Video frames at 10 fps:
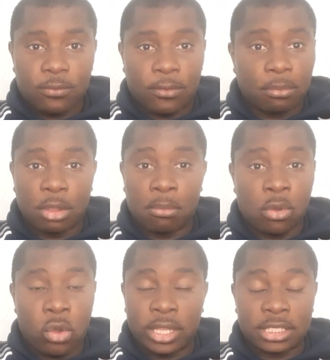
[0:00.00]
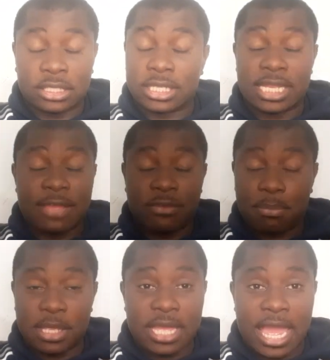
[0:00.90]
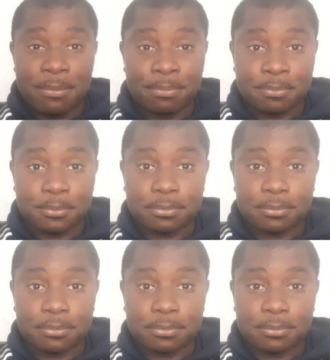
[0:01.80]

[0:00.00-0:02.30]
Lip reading: from the morning to the 11 p.m.,